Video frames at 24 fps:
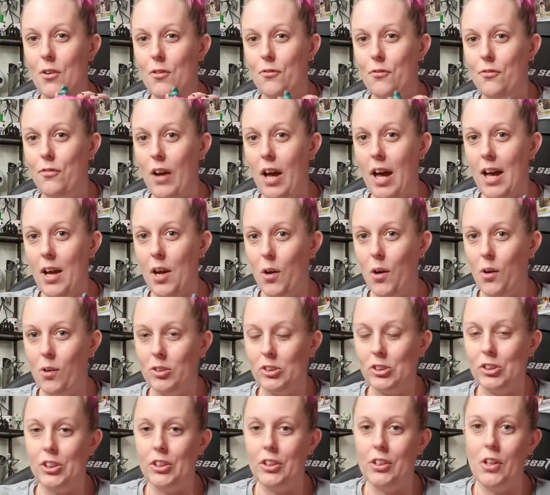via
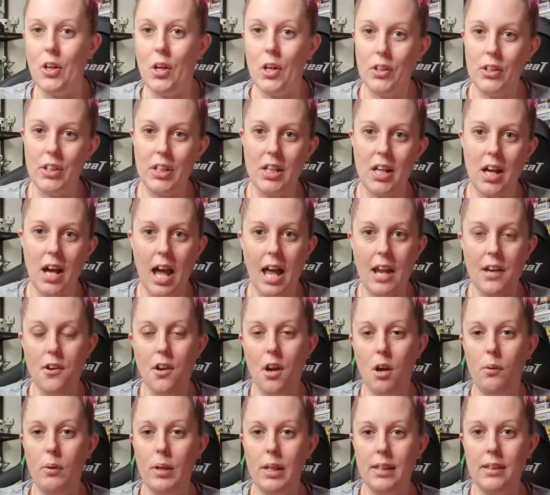auction on the night,
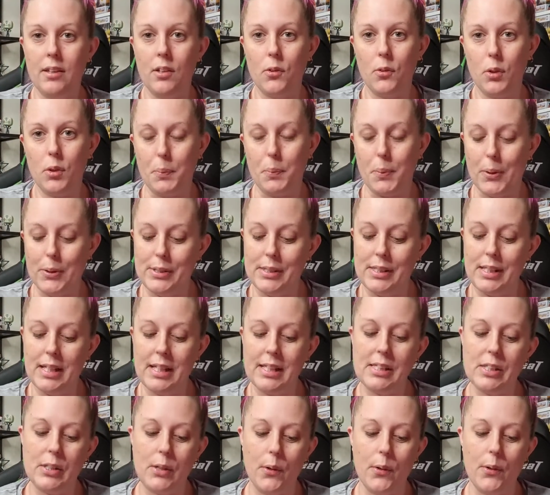knowing that all the
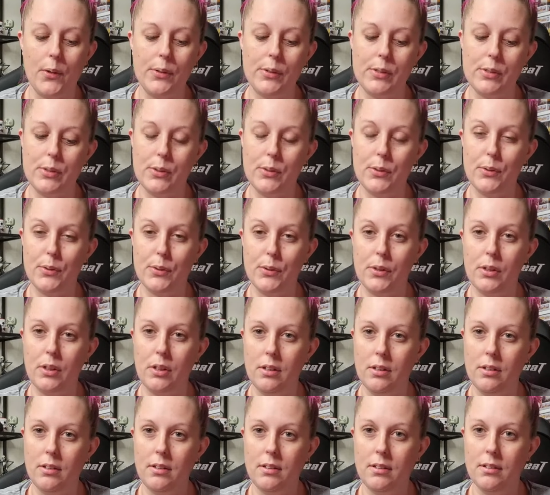proceeds go to
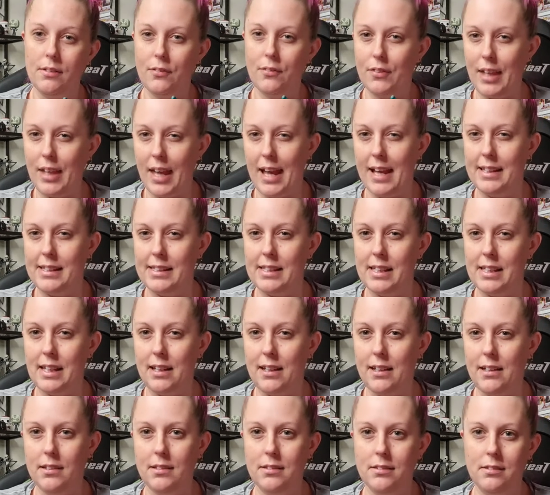
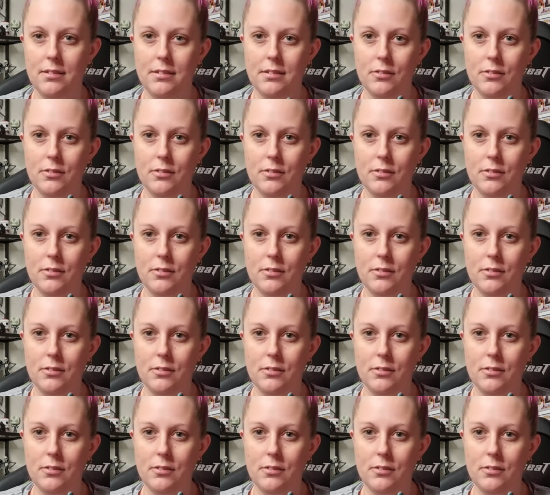cancer